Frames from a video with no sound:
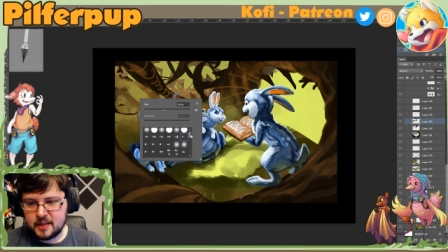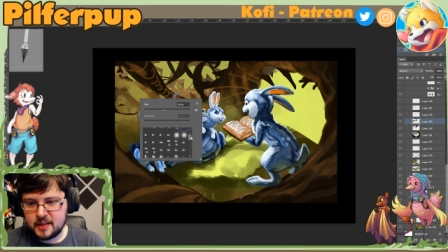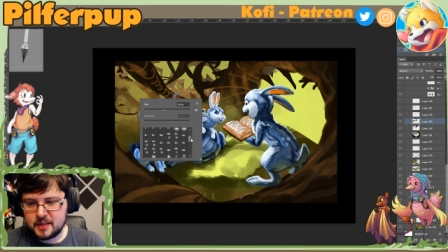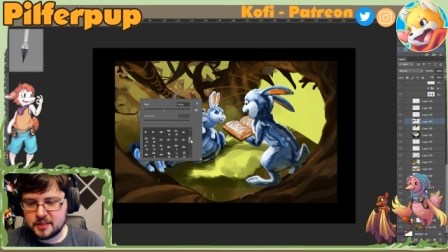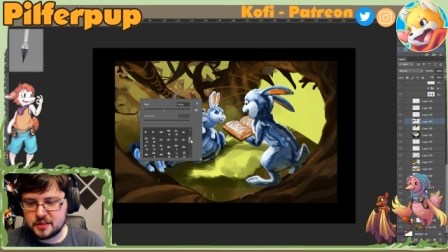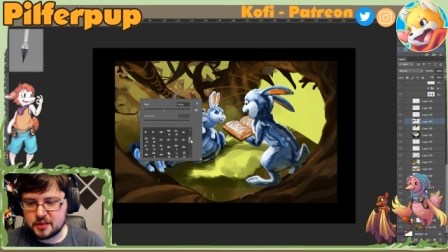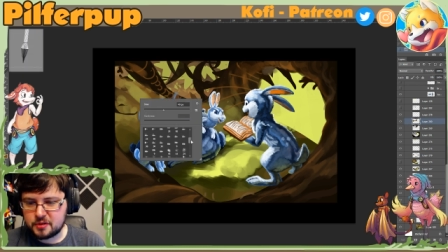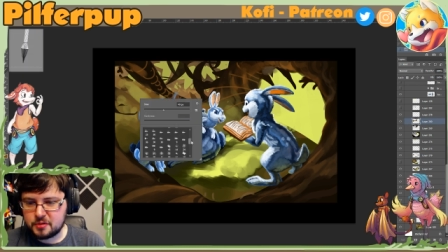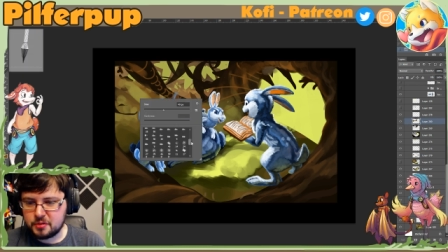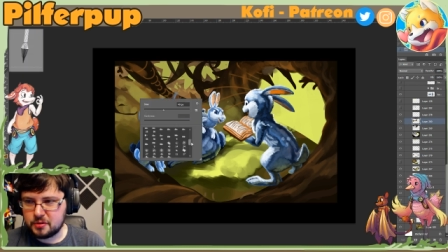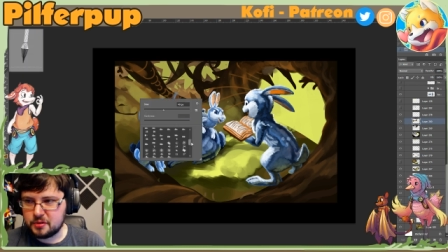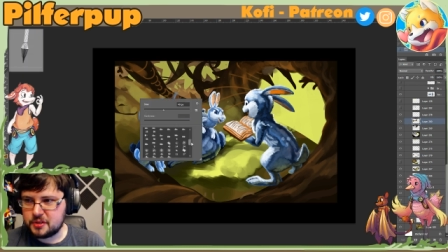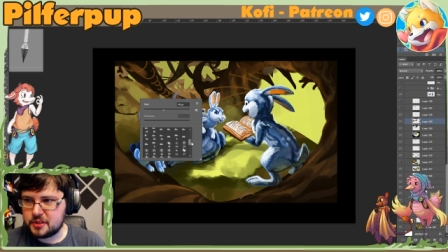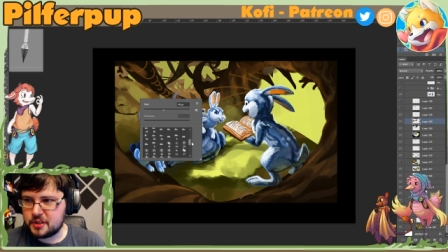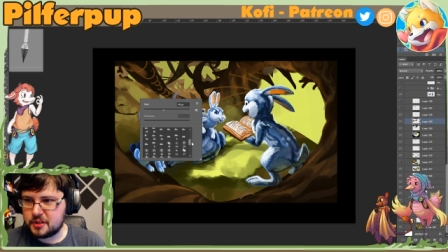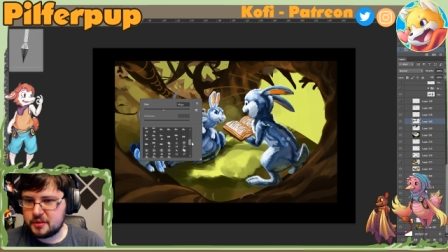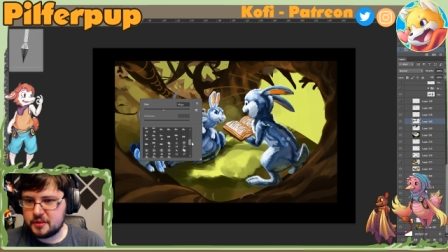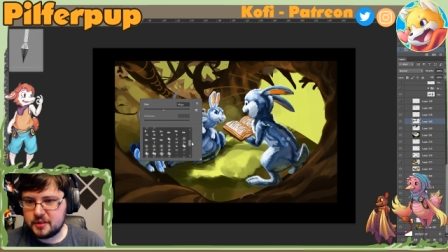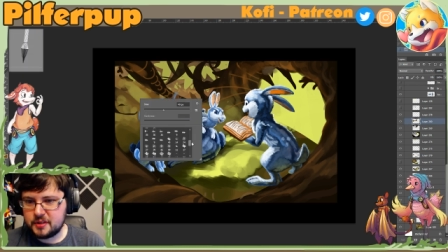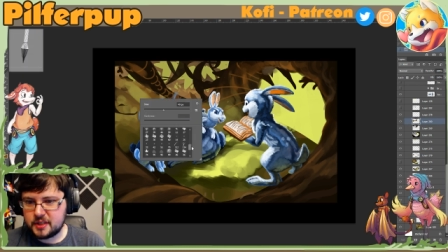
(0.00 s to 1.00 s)
He's a cool
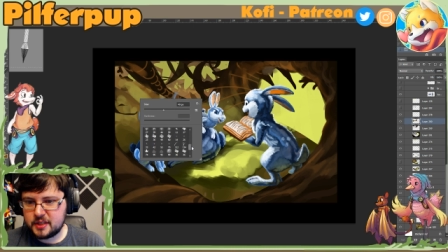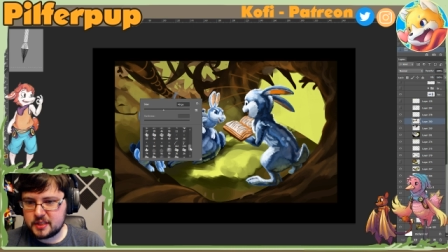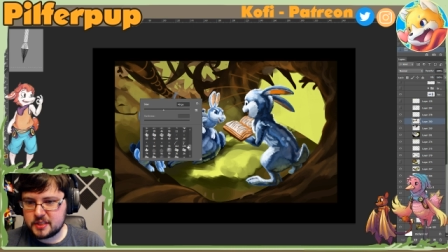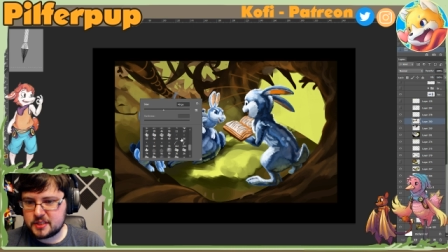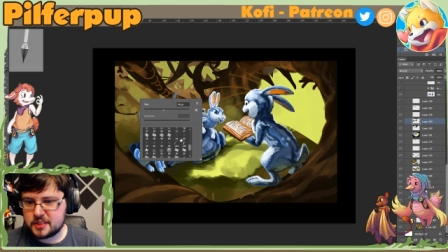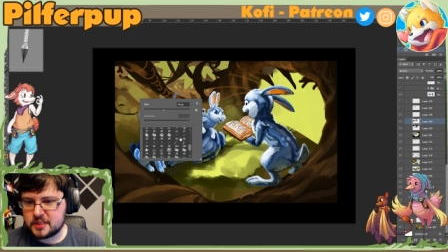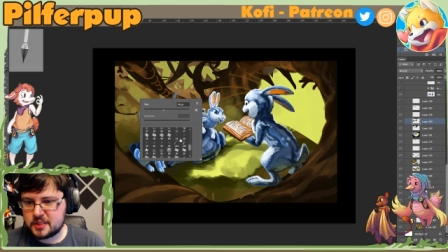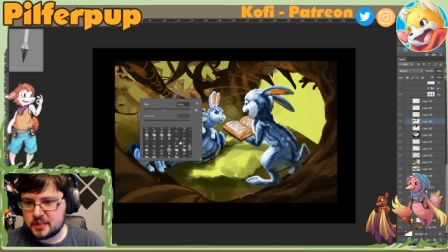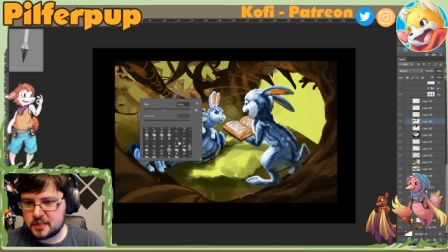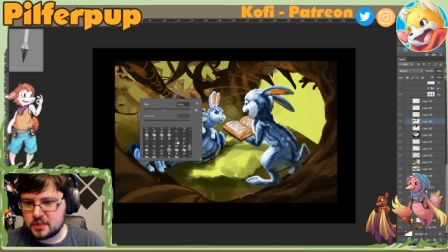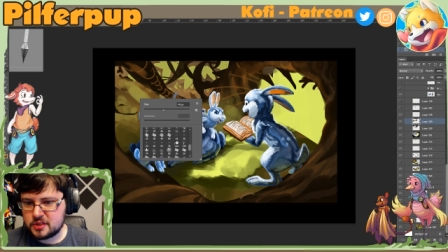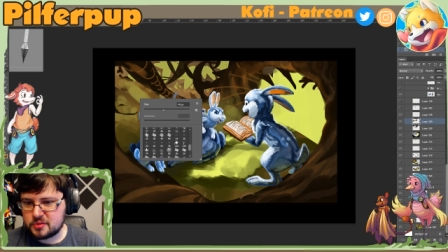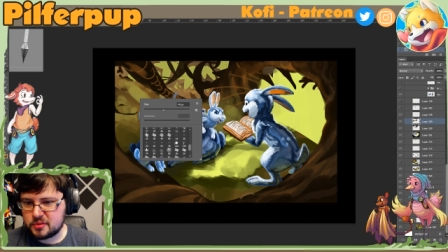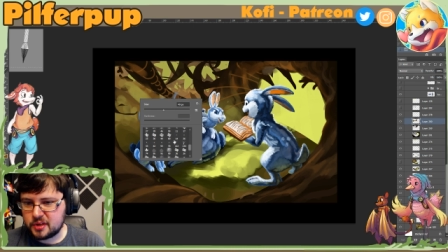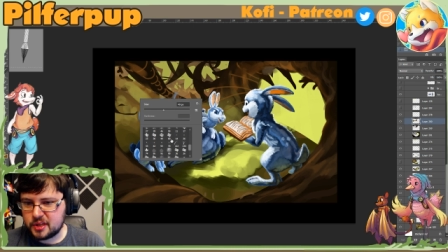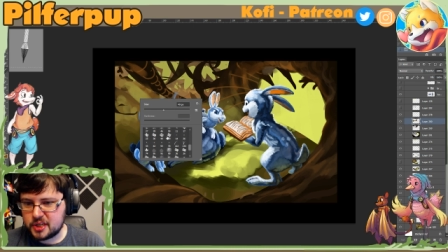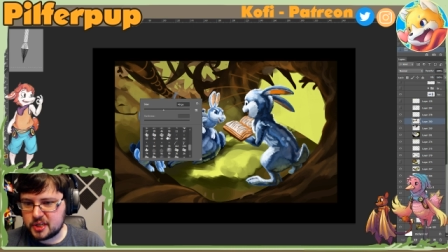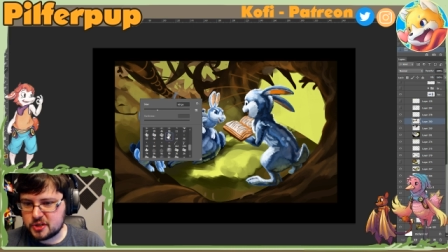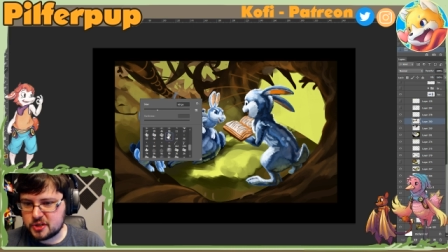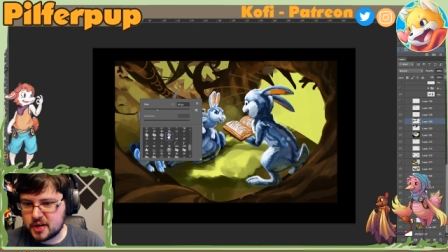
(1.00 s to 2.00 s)
dude. He's
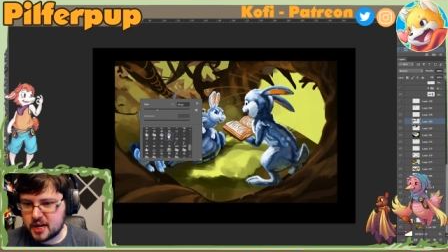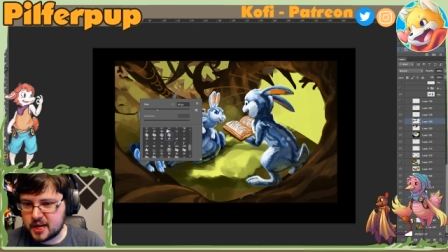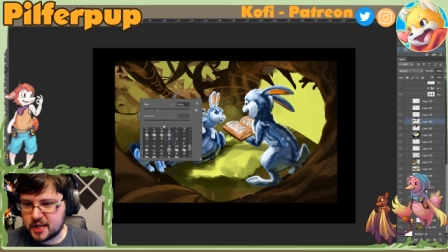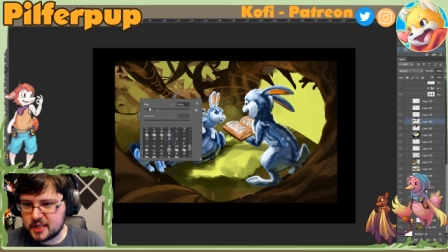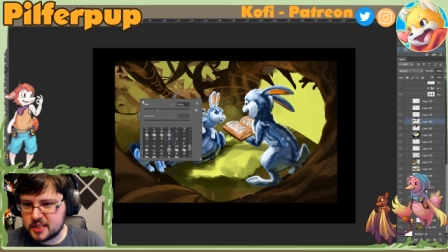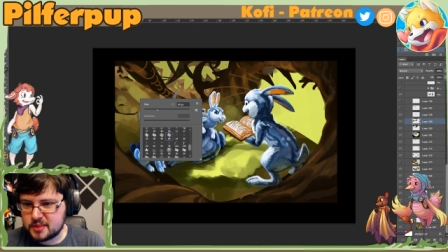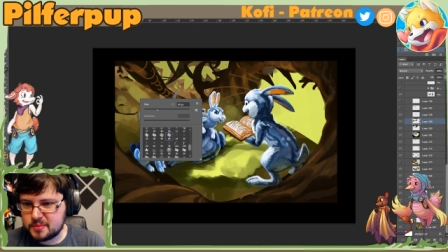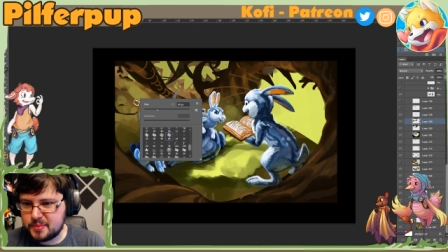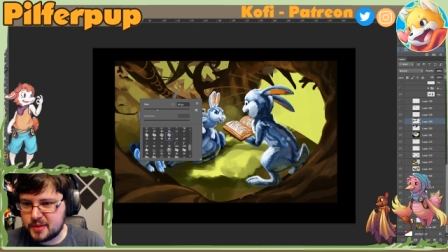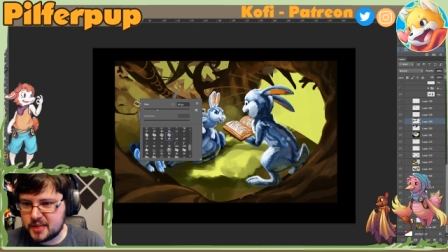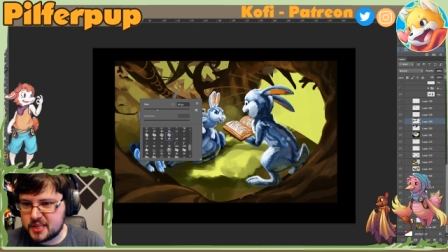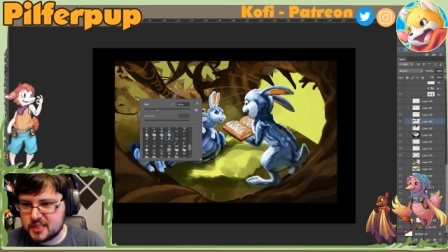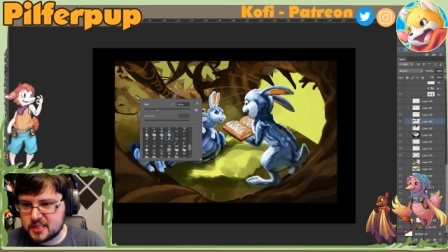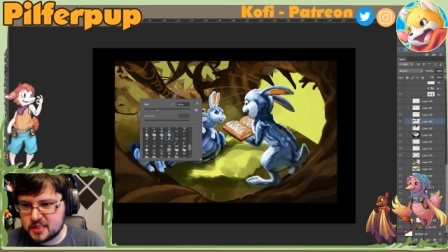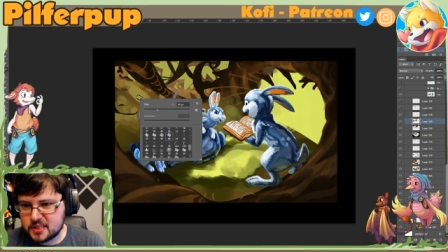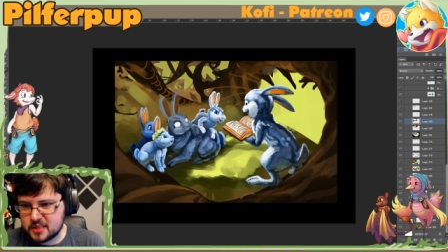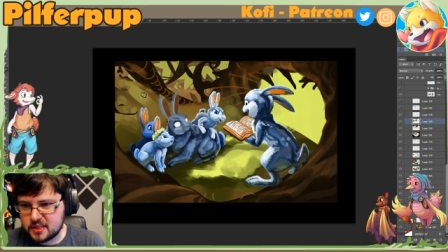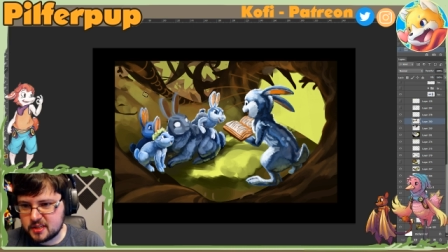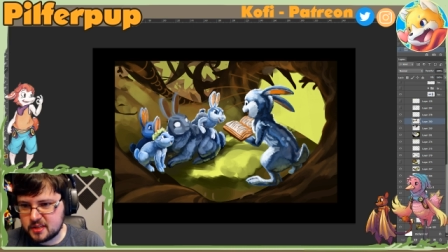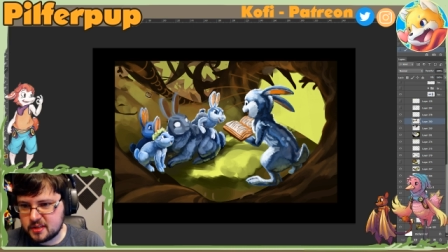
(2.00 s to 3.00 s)
really trying his best
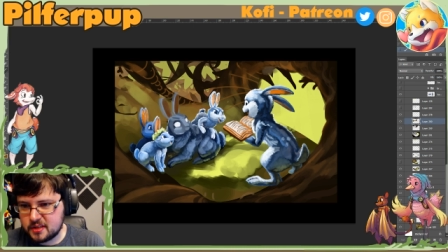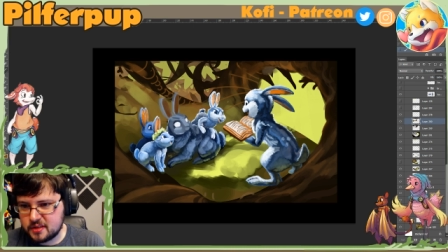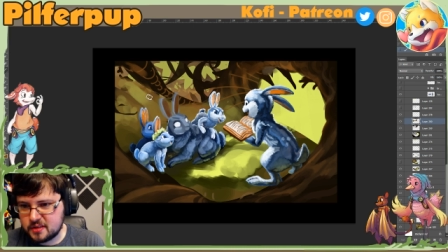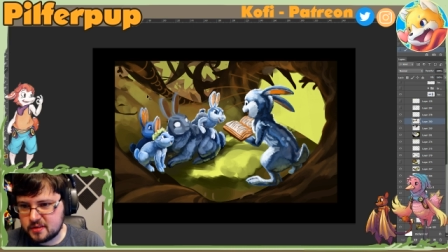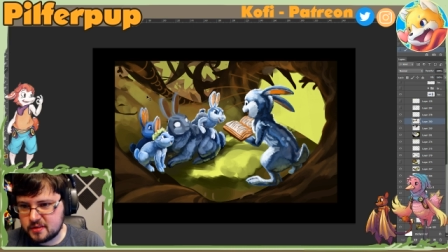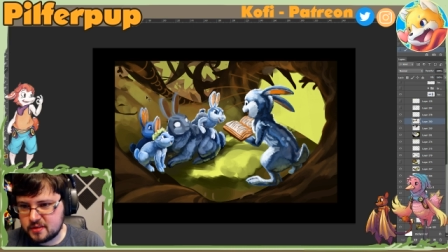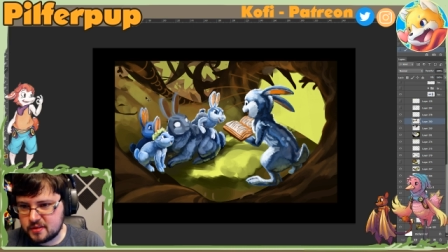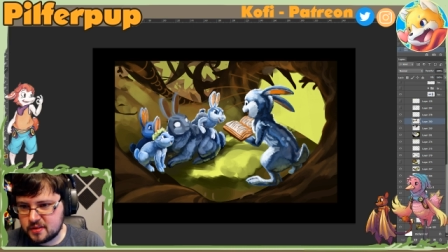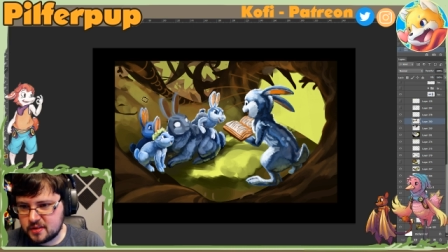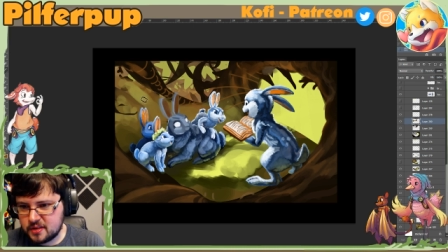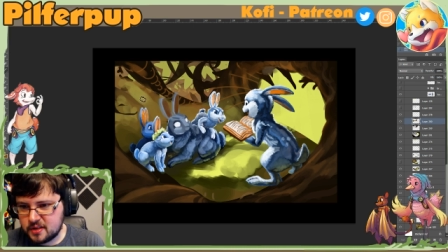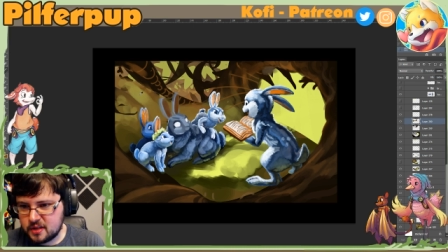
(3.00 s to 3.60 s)
to